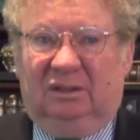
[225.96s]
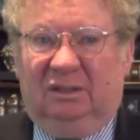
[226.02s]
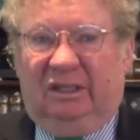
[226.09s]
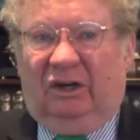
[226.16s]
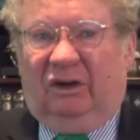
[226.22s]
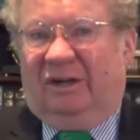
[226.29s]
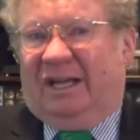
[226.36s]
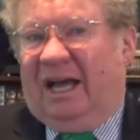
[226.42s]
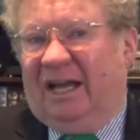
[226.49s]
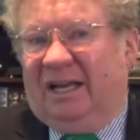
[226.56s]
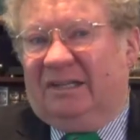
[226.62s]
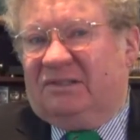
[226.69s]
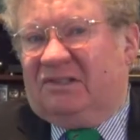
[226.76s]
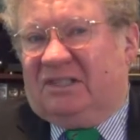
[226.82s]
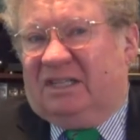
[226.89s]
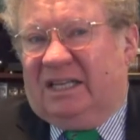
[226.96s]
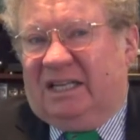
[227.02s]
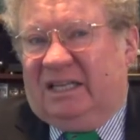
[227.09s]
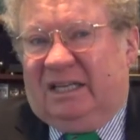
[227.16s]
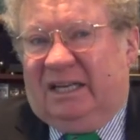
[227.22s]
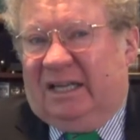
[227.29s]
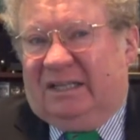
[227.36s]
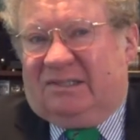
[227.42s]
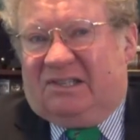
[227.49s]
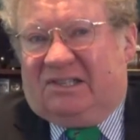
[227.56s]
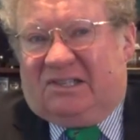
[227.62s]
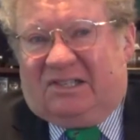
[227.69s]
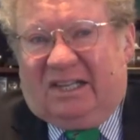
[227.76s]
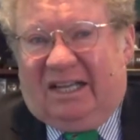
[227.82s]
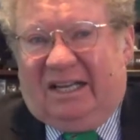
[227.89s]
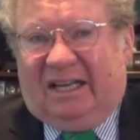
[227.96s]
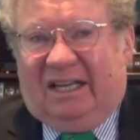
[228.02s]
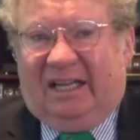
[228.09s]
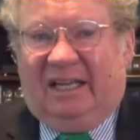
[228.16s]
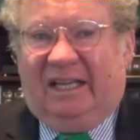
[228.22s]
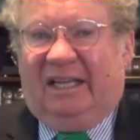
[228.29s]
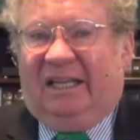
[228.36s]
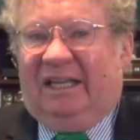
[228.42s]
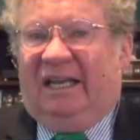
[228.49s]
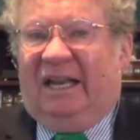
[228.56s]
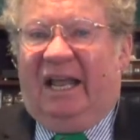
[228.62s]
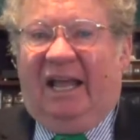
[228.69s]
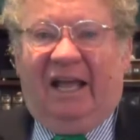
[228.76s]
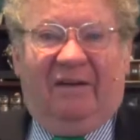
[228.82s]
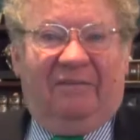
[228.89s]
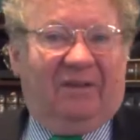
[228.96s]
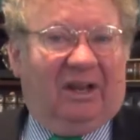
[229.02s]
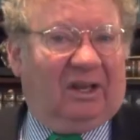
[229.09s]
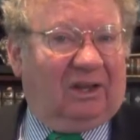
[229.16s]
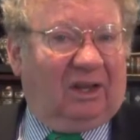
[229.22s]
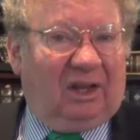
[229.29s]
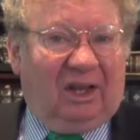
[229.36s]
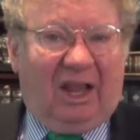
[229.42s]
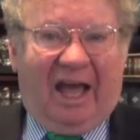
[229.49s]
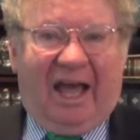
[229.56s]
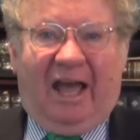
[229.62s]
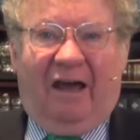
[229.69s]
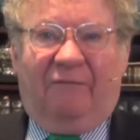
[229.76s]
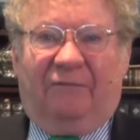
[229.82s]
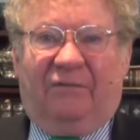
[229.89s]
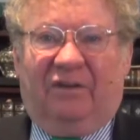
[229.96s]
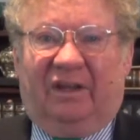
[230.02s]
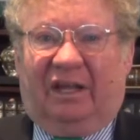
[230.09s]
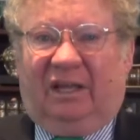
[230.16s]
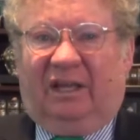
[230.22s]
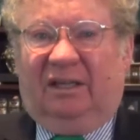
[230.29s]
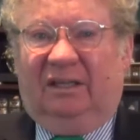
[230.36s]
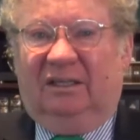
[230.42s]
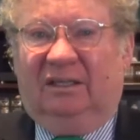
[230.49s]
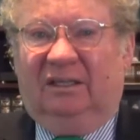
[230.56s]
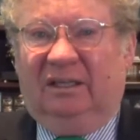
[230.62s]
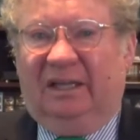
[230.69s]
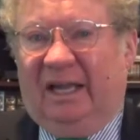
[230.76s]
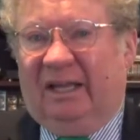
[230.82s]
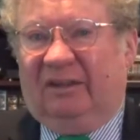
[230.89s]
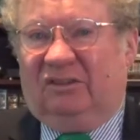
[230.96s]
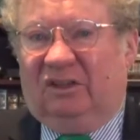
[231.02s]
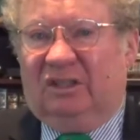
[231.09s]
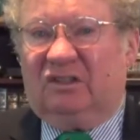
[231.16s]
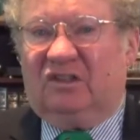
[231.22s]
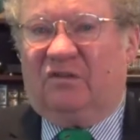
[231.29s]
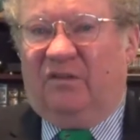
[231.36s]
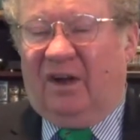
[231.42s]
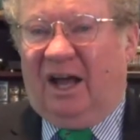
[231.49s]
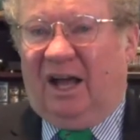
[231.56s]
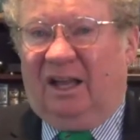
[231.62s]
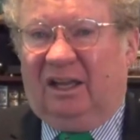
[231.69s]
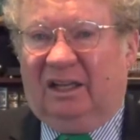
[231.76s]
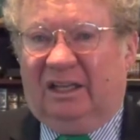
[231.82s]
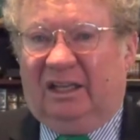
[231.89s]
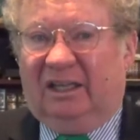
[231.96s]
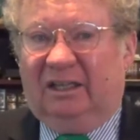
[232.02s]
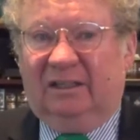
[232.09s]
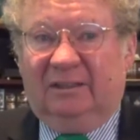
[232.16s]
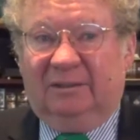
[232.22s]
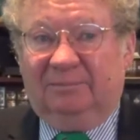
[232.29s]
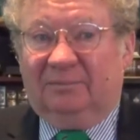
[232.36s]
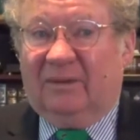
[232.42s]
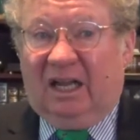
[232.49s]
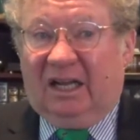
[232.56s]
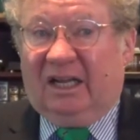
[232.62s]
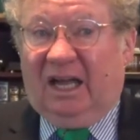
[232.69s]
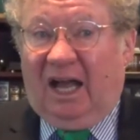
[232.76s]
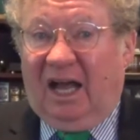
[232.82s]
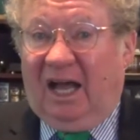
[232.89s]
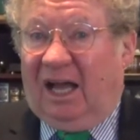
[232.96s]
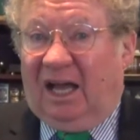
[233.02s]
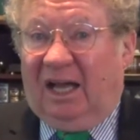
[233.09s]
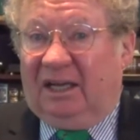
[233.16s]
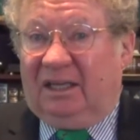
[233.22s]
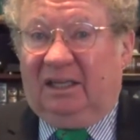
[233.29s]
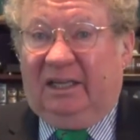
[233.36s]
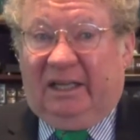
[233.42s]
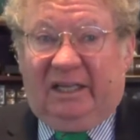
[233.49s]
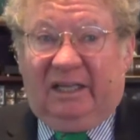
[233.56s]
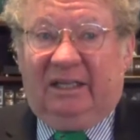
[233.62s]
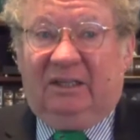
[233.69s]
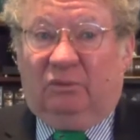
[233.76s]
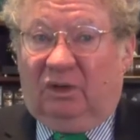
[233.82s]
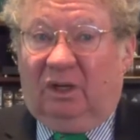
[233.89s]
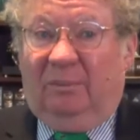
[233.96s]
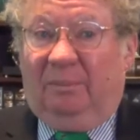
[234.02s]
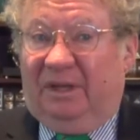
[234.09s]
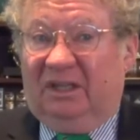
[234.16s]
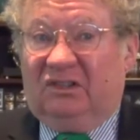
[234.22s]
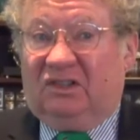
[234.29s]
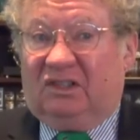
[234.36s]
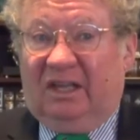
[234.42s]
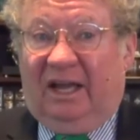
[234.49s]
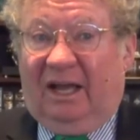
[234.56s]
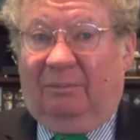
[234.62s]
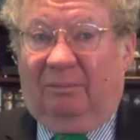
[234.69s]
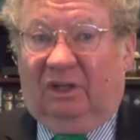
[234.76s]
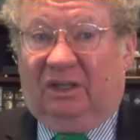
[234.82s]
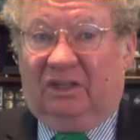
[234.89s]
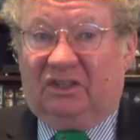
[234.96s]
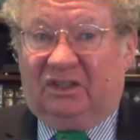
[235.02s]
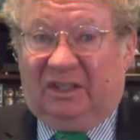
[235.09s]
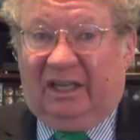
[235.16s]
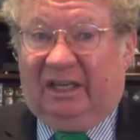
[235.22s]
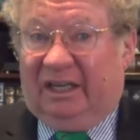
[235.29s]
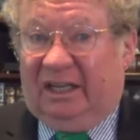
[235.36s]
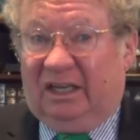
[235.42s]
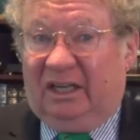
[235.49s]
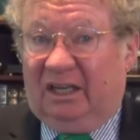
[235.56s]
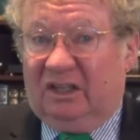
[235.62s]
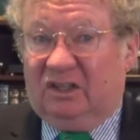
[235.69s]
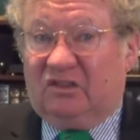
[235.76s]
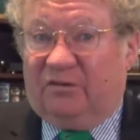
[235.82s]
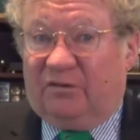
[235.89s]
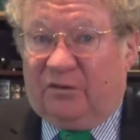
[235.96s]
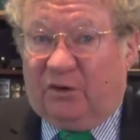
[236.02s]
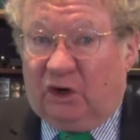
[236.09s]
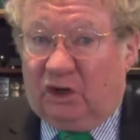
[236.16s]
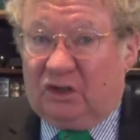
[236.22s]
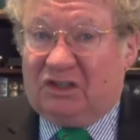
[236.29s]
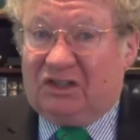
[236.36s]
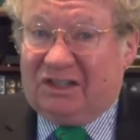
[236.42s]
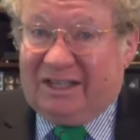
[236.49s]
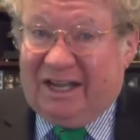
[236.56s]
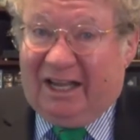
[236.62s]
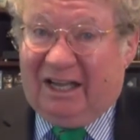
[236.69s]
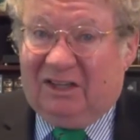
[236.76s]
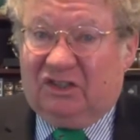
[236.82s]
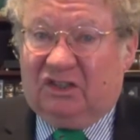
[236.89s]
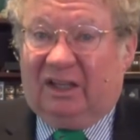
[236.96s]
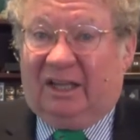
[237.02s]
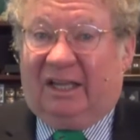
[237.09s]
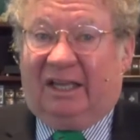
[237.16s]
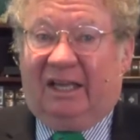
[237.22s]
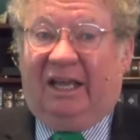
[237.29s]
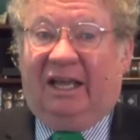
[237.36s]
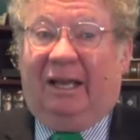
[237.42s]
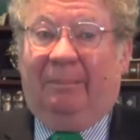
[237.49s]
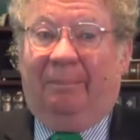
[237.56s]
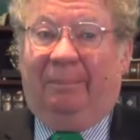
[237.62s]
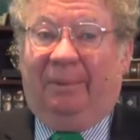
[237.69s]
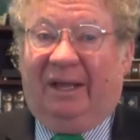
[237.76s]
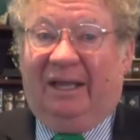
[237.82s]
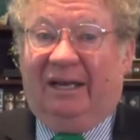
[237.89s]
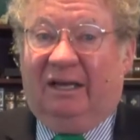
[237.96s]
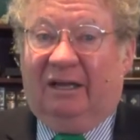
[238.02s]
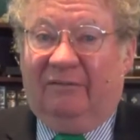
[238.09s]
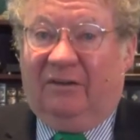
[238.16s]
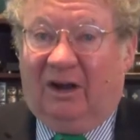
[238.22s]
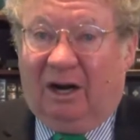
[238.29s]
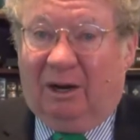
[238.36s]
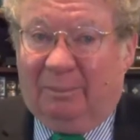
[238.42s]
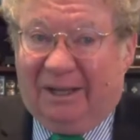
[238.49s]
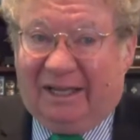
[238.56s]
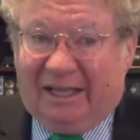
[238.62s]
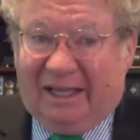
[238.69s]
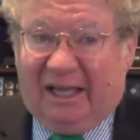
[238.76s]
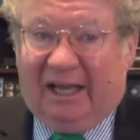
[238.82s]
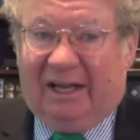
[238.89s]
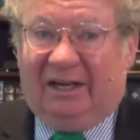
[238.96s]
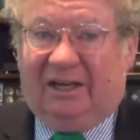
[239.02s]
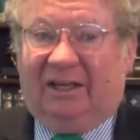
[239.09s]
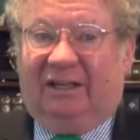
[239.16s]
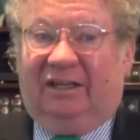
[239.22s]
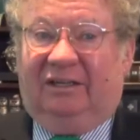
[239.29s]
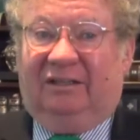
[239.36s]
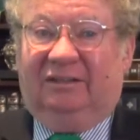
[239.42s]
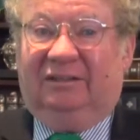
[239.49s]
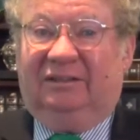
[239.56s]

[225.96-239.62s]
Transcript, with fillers: You know, God is seen as sitting in heaven laughing at this folly. God is, will be established, and in his first stage of the campaign of Armageddon,